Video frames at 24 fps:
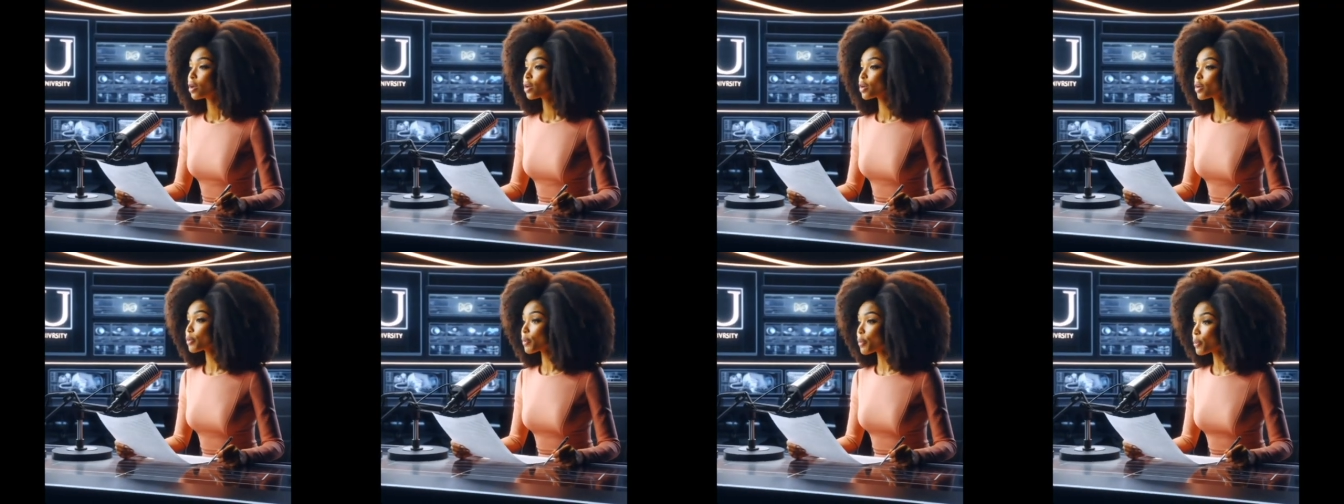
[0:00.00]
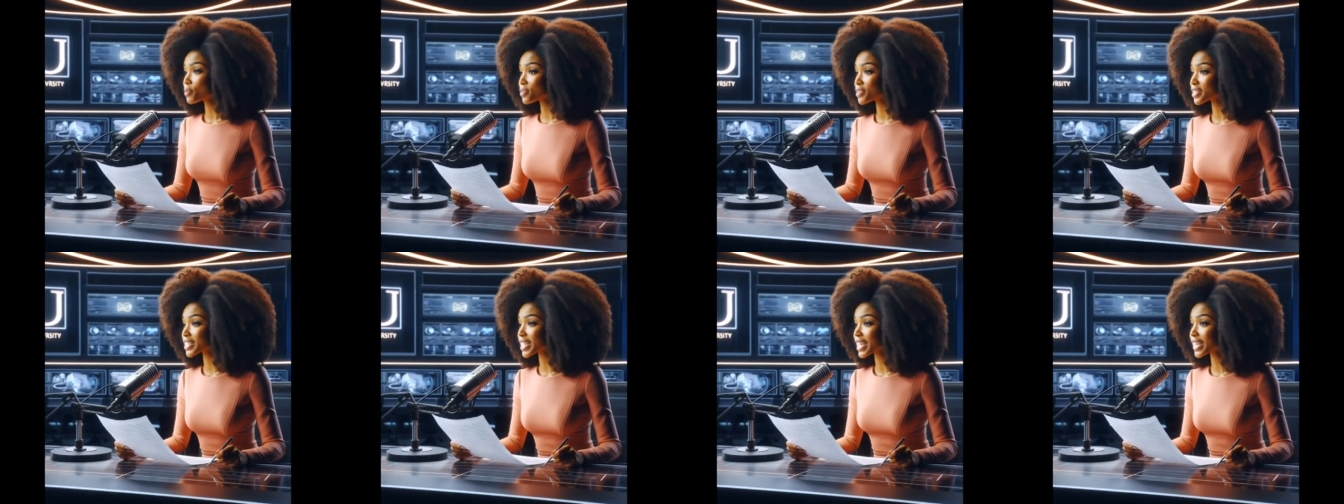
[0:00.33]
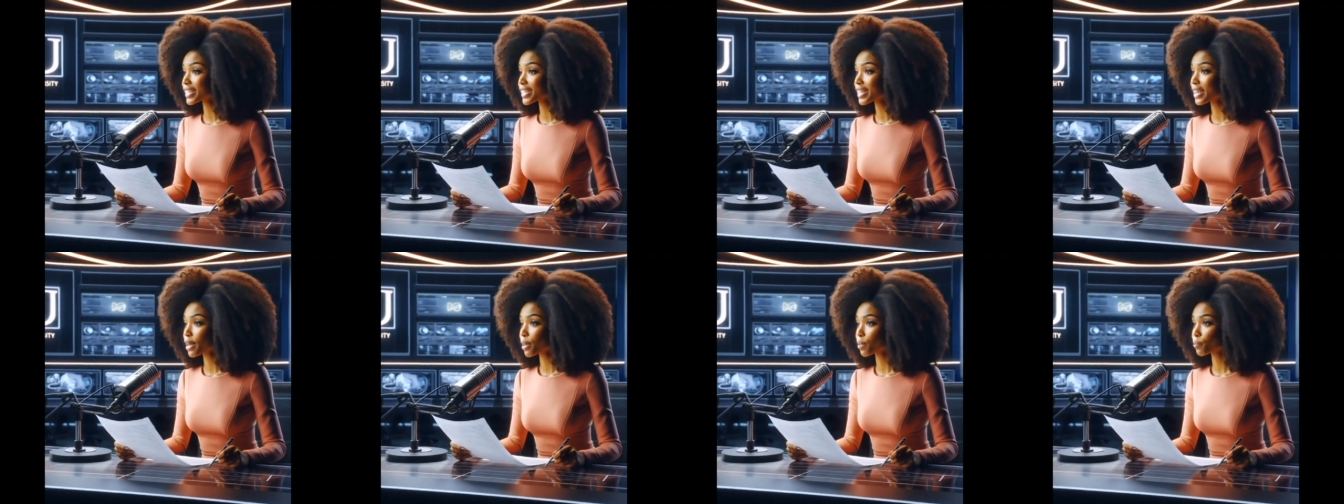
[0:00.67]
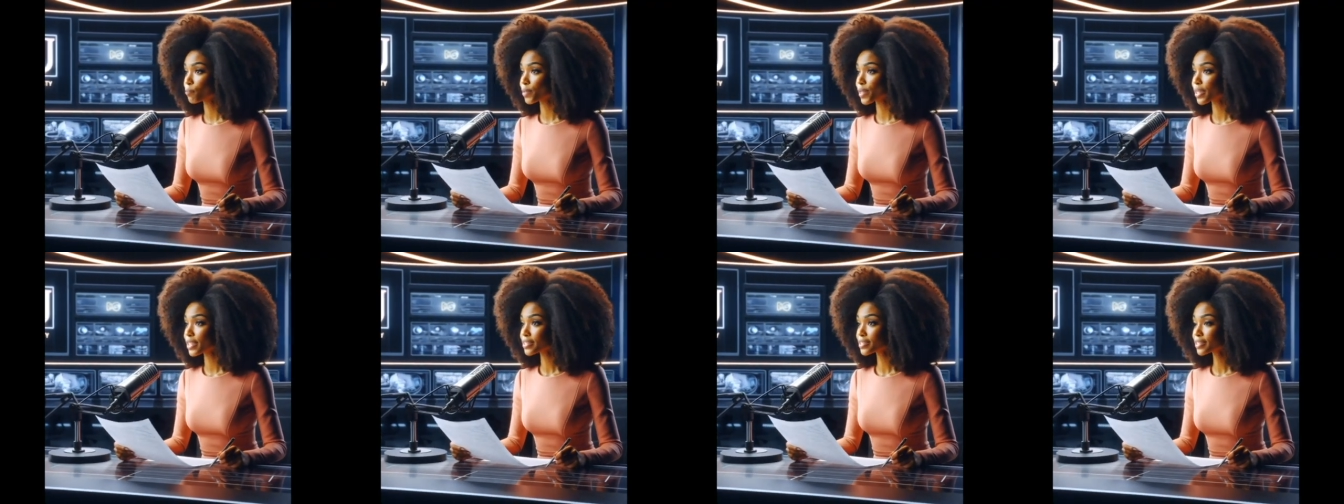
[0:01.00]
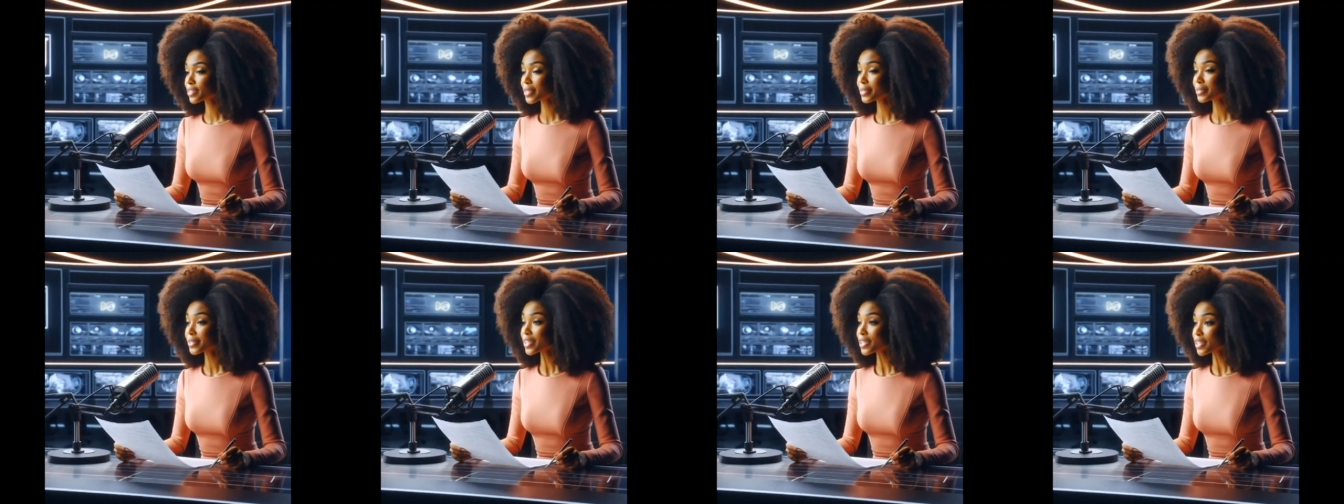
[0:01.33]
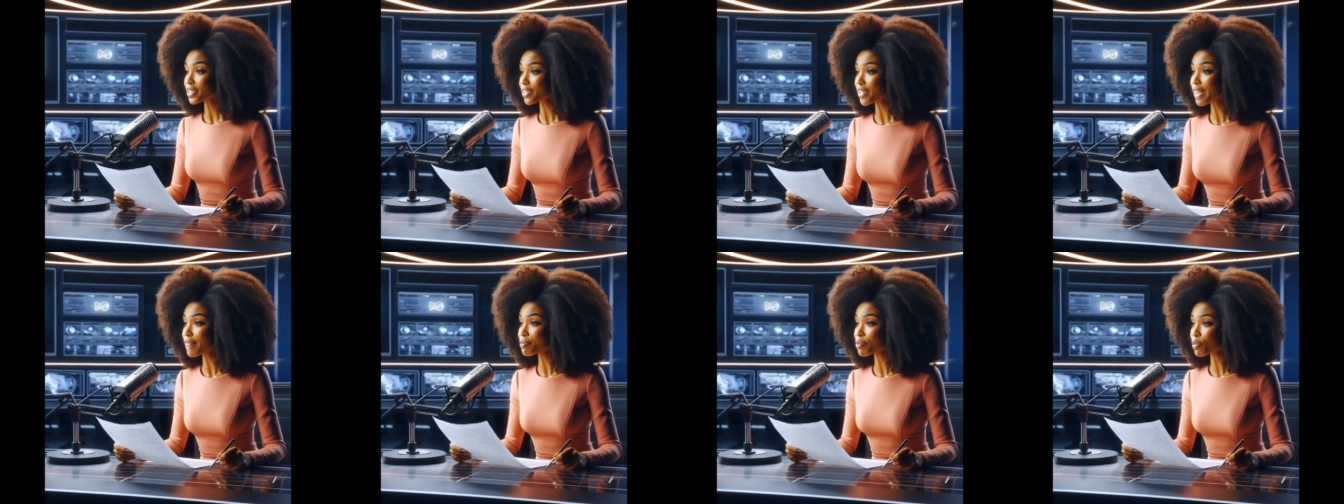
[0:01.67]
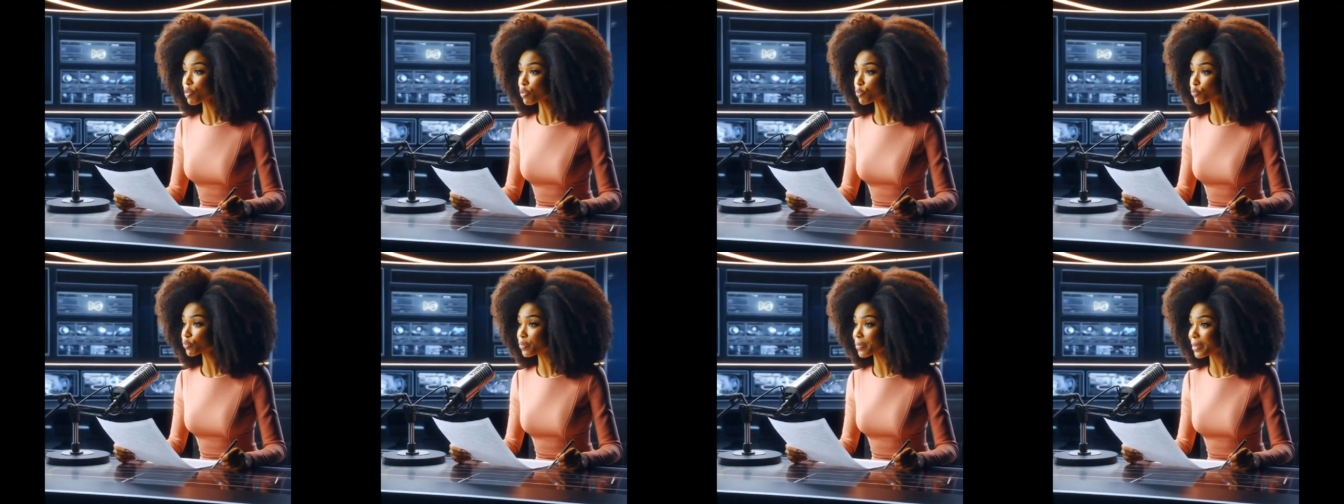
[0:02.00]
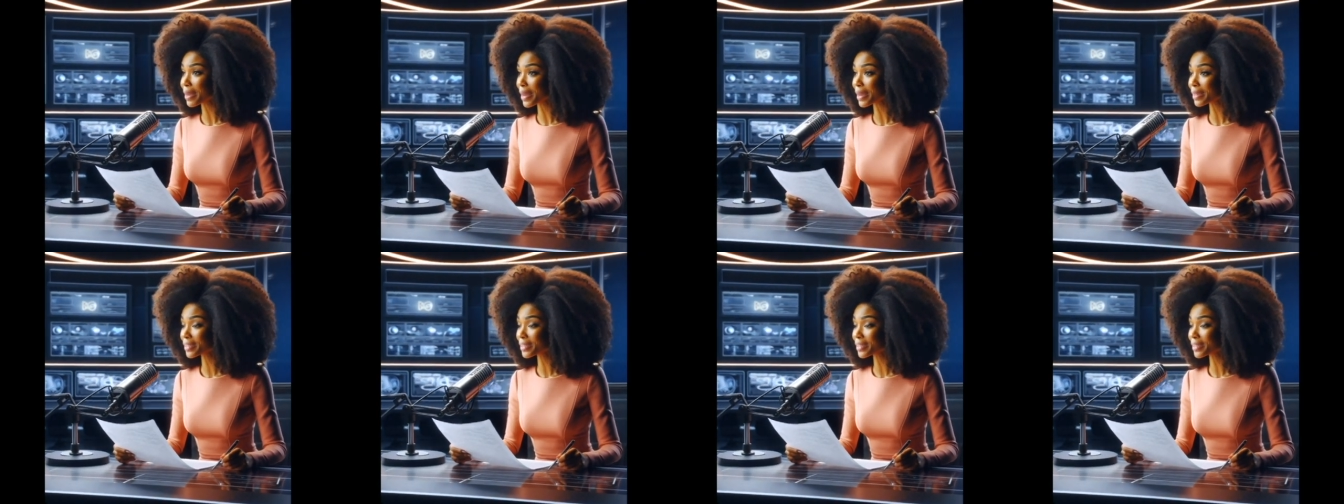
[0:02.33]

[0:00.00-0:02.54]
with it. Over to you, advocate.